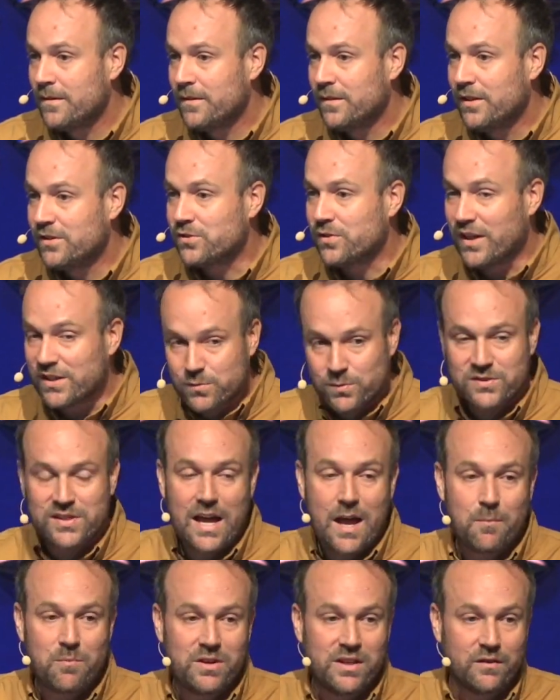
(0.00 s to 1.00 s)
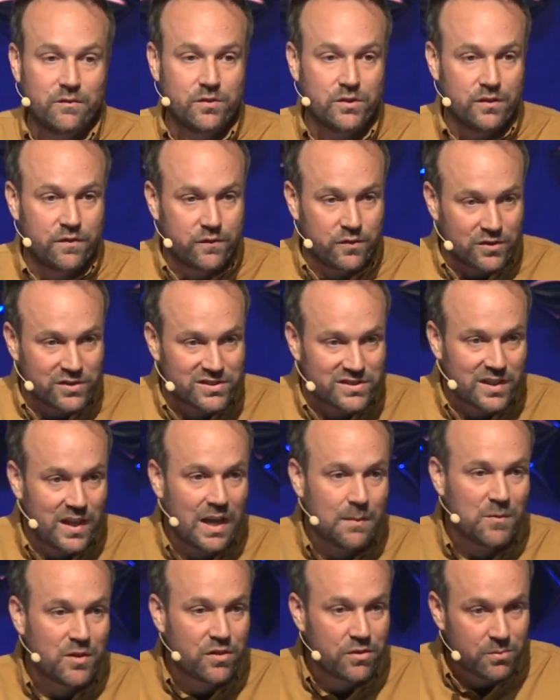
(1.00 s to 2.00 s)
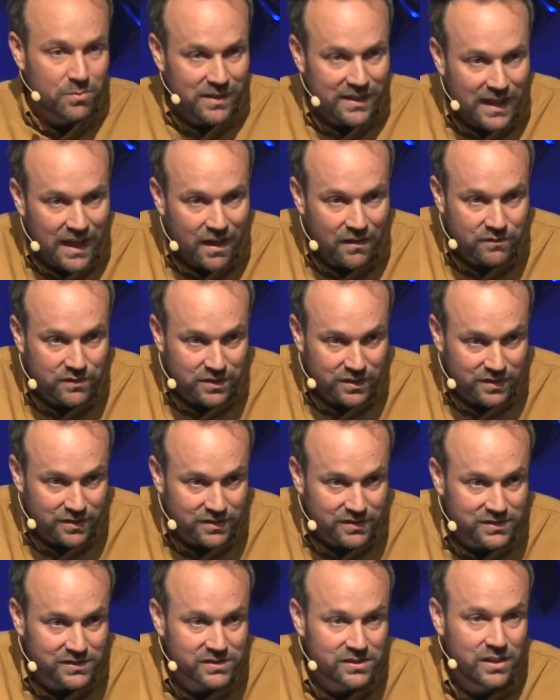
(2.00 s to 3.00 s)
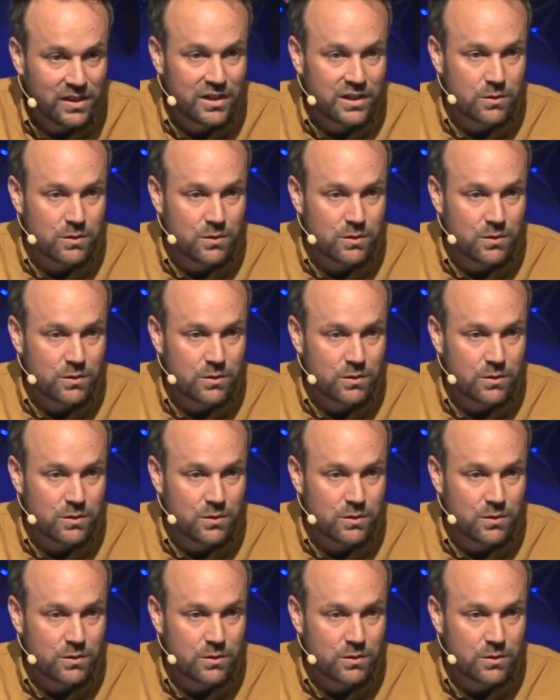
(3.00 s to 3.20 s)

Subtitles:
And so that's what's happening. For the first time in 3.5 years,